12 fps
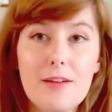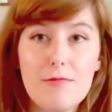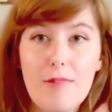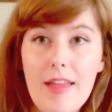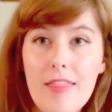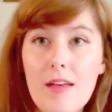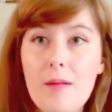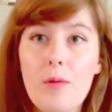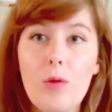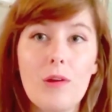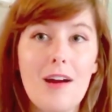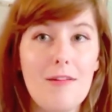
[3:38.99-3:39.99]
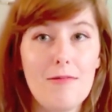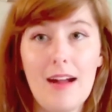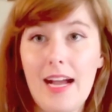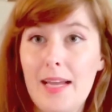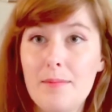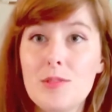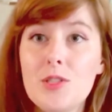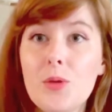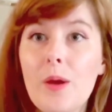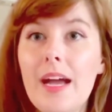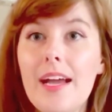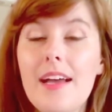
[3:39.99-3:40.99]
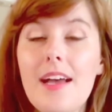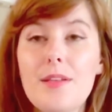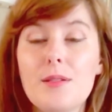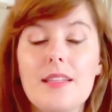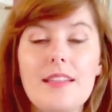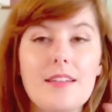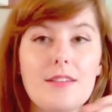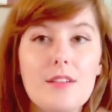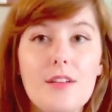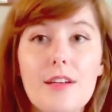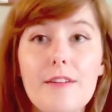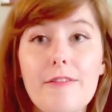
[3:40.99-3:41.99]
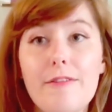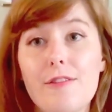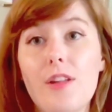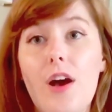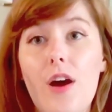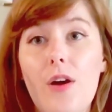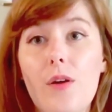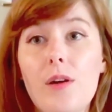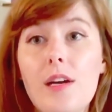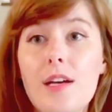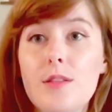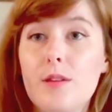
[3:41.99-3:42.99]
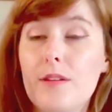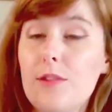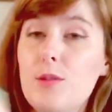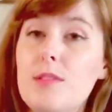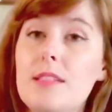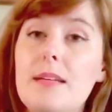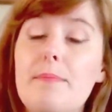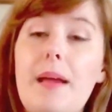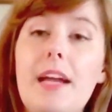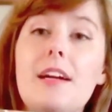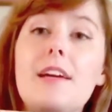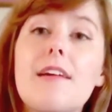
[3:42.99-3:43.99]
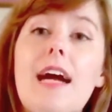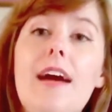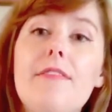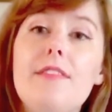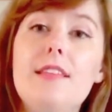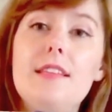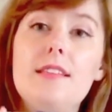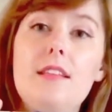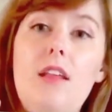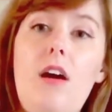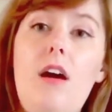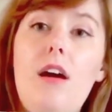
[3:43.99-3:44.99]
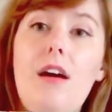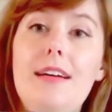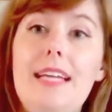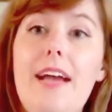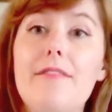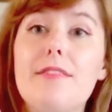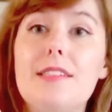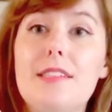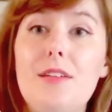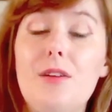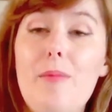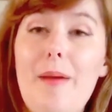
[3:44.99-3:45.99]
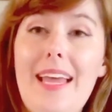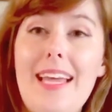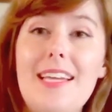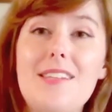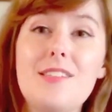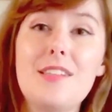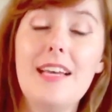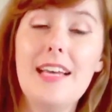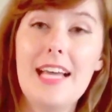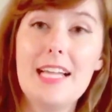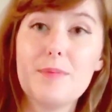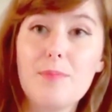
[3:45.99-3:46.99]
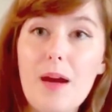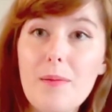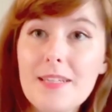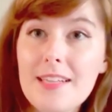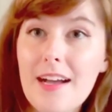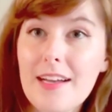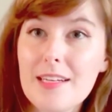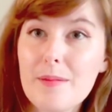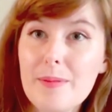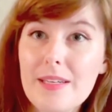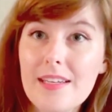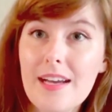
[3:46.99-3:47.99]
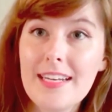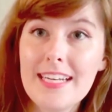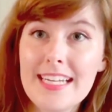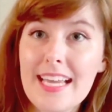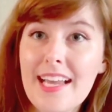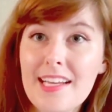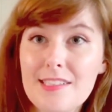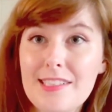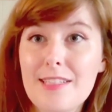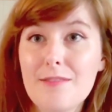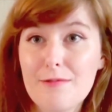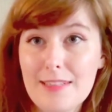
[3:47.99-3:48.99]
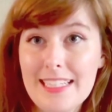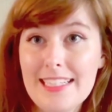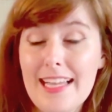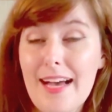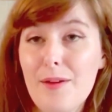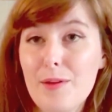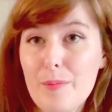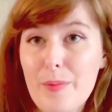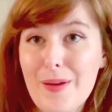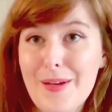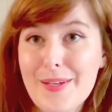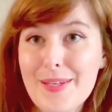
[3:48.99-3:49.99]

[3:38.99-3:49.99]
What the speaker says: rhythm or a rhyme to it so that there's a good flow. So if you see a paragraph this long on every single page, it's probably not going to be an engaging read aloud book.